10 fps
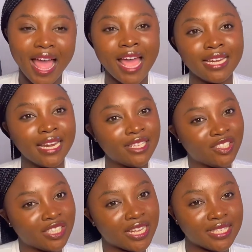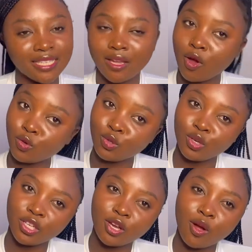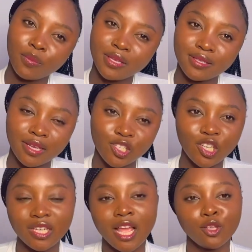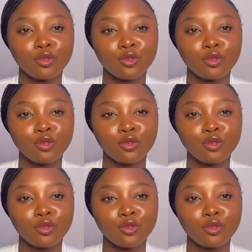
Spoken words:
and let's chat also in the comment section.